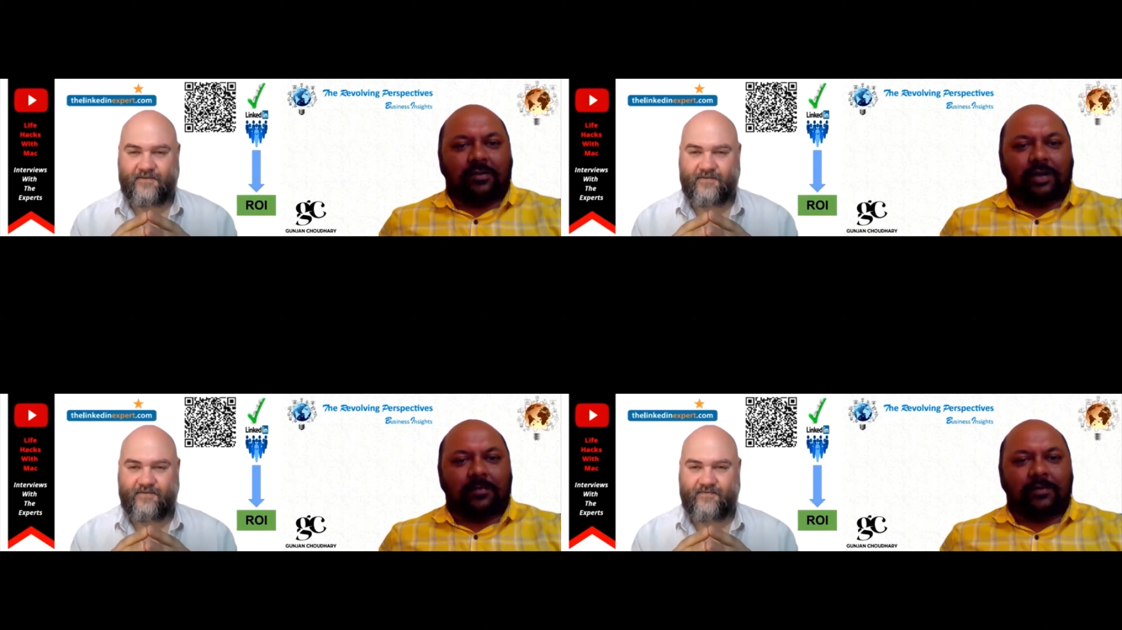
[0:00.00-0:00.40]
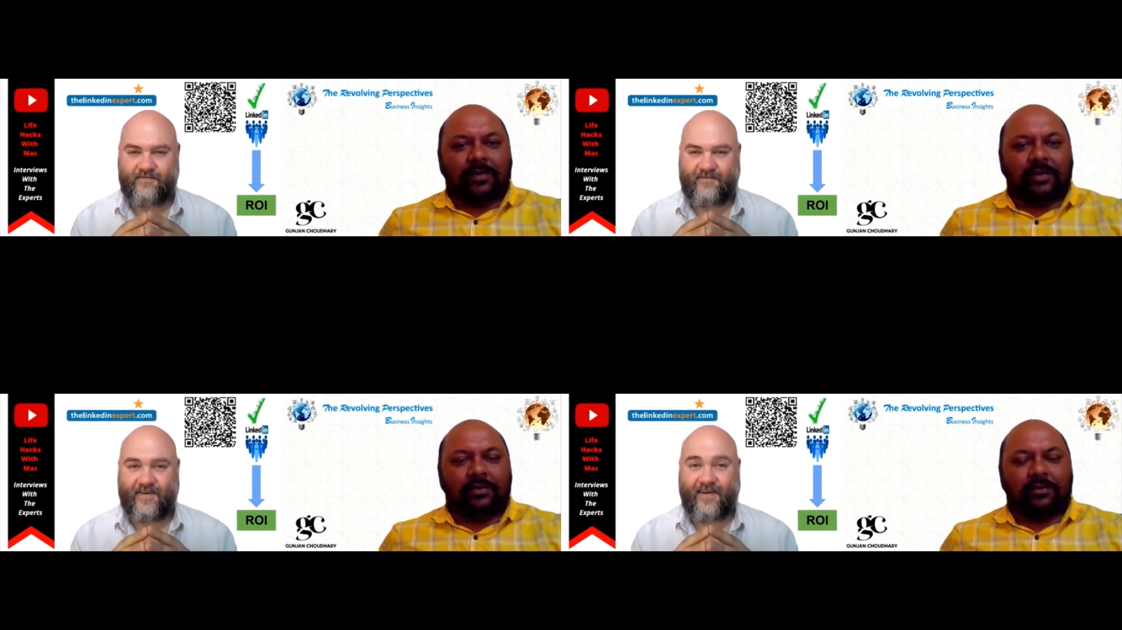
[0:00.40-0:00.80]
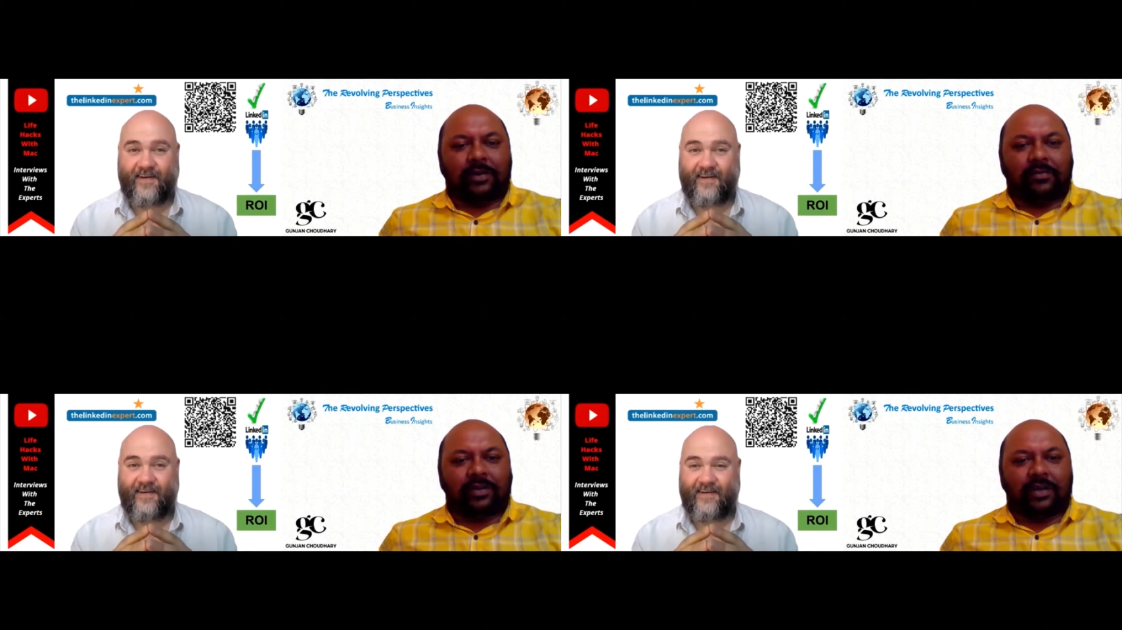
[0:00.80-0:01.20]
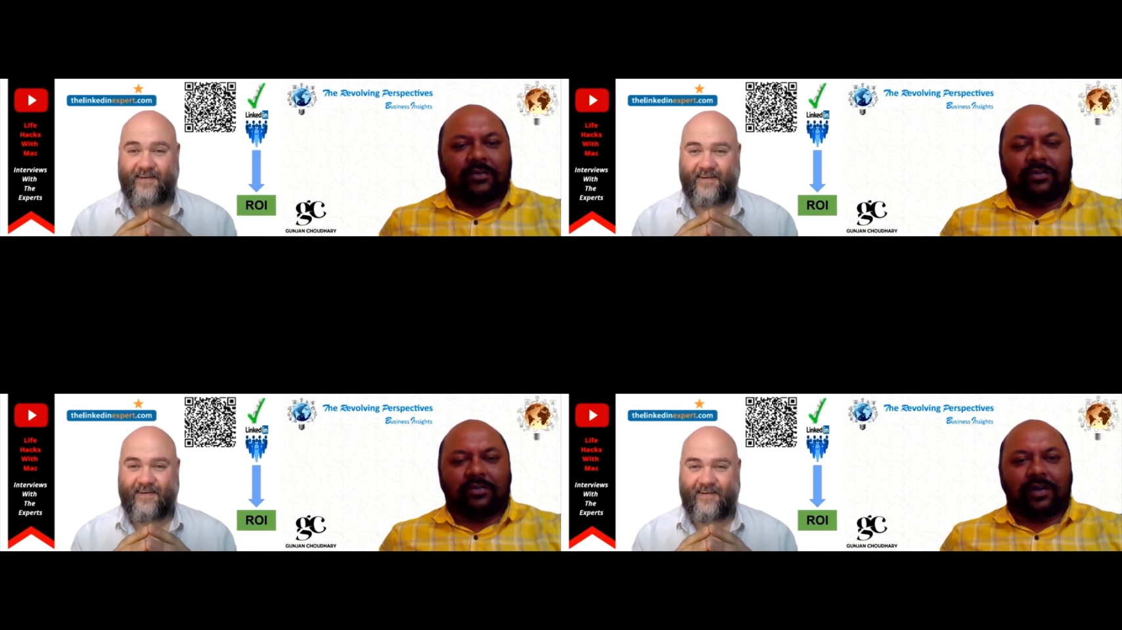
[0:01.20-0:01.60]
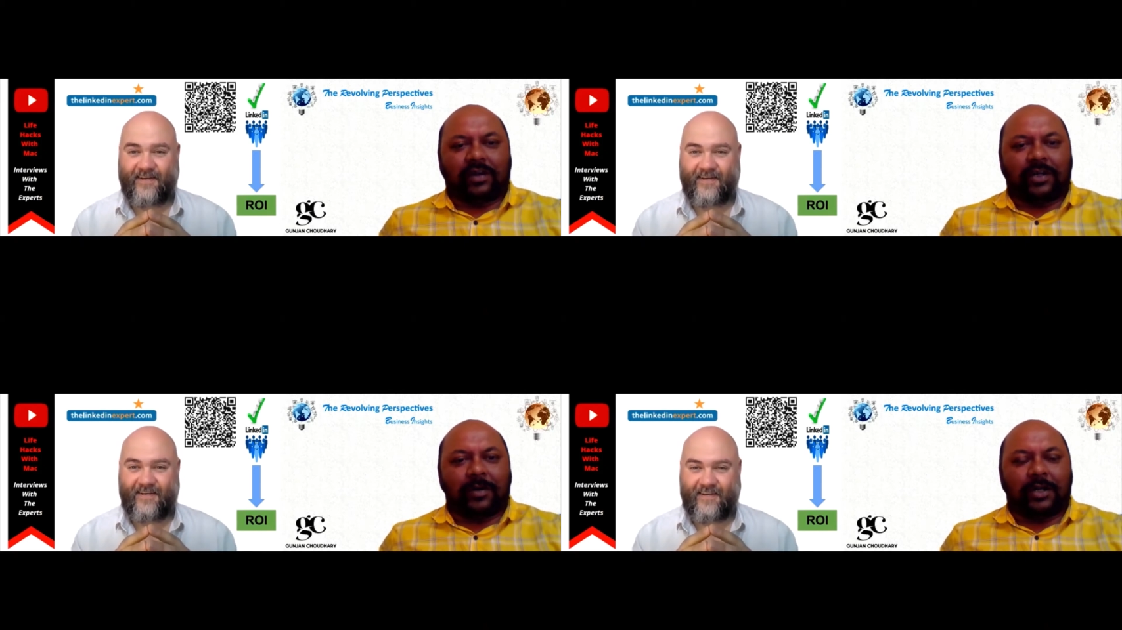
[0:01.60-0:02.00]
Speaker 1: okay, between two destinations,
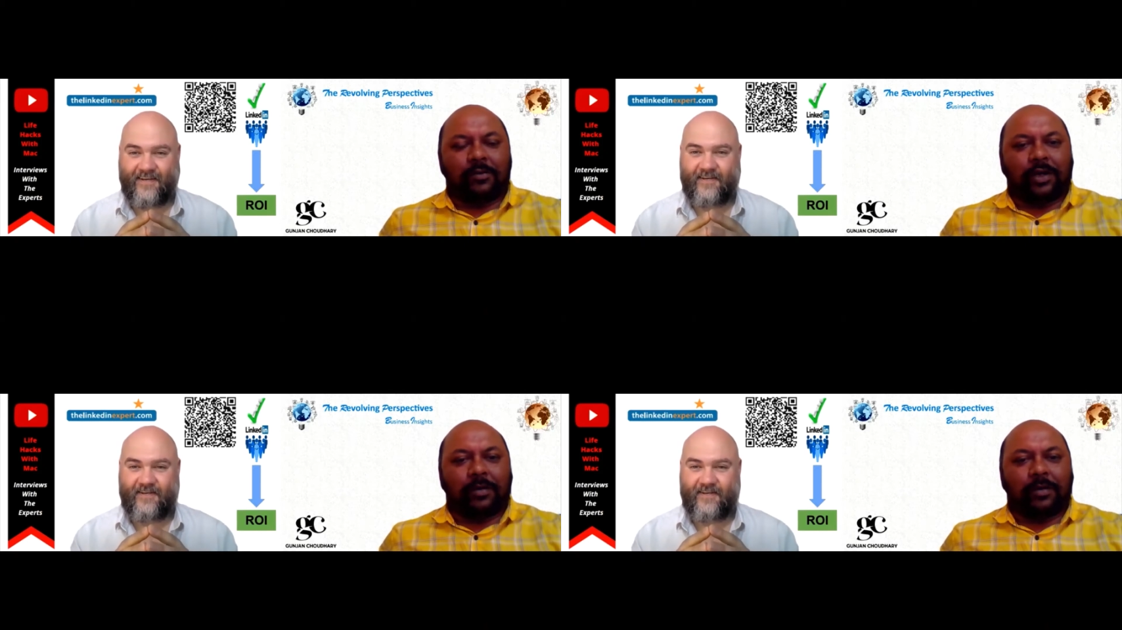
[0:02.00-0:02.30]
and anybody who